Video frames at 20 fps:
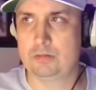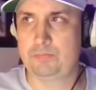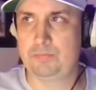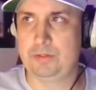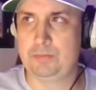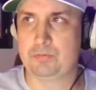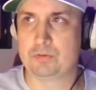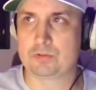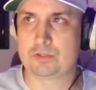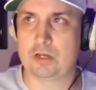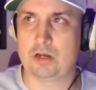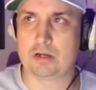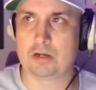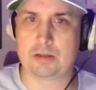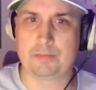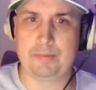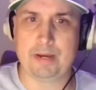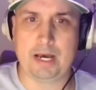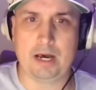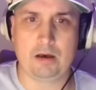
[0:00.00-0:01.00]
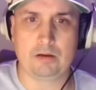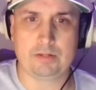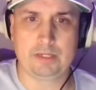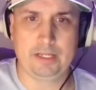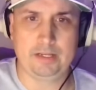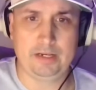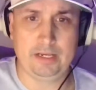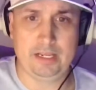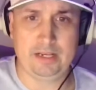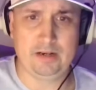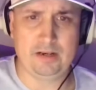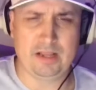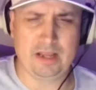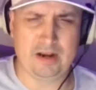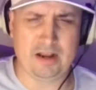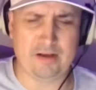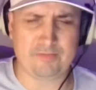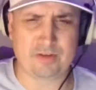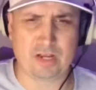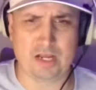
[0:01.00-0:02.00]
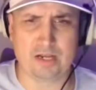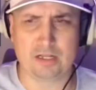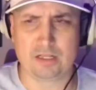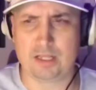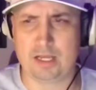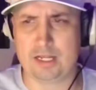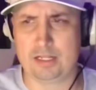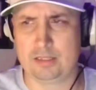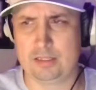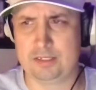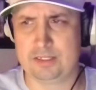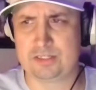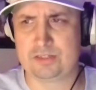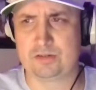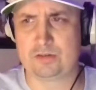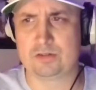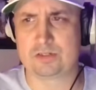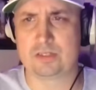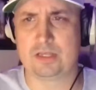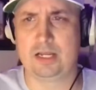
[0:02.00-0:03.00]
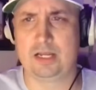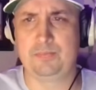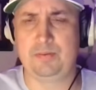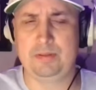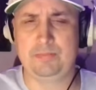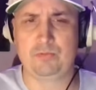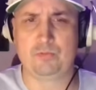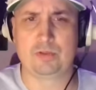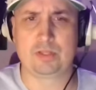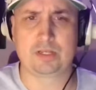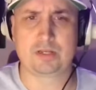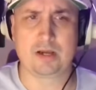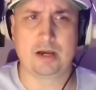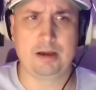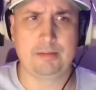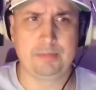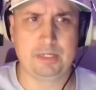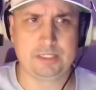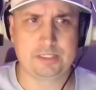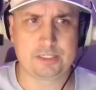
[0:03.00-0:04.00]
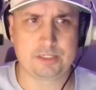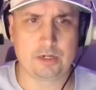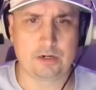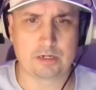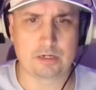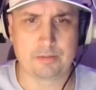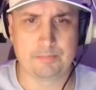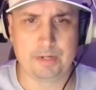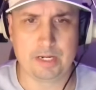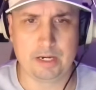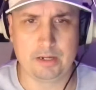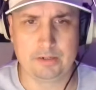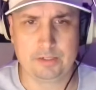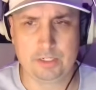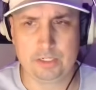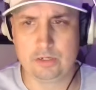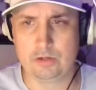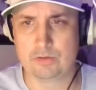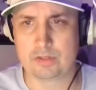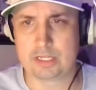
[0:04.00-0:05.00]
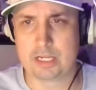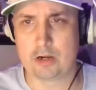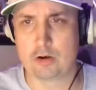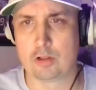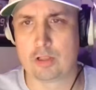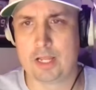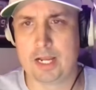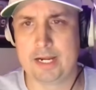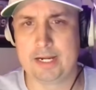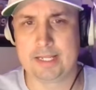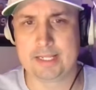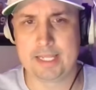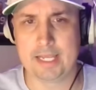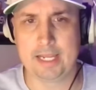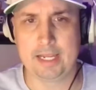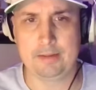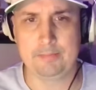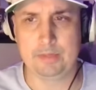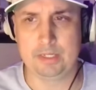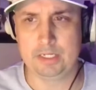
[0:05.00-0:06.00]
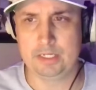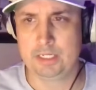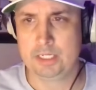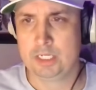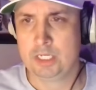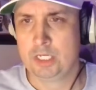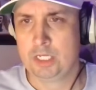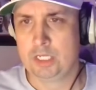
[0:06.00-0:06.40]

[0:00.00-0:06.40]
people talk about, and I've got a lot of listeners, a lot of people in the comments talk about, you know, the Carolina game and,